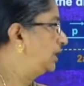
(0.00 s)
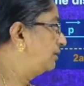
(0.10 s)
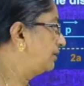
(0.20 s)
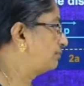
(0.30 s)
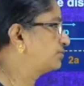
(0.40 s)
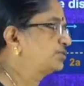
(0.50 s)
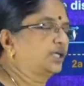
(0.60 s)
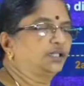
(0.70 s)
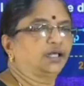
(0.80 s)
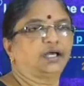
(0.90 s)
we have to
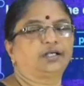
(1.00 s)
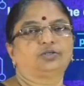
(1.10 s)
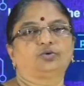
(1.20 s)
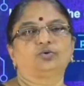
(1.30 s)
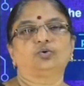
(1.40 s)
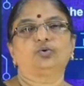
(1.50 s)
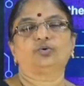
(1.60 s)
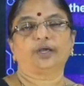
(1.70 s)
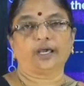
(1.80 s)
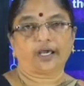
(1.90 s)
say that
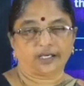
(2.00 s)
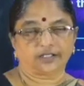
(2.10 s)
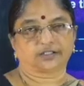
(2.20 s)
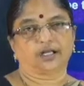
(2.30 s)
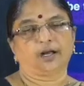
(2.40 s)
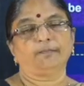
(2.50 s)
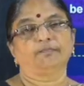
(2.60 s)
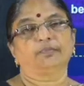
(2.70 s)
2a is the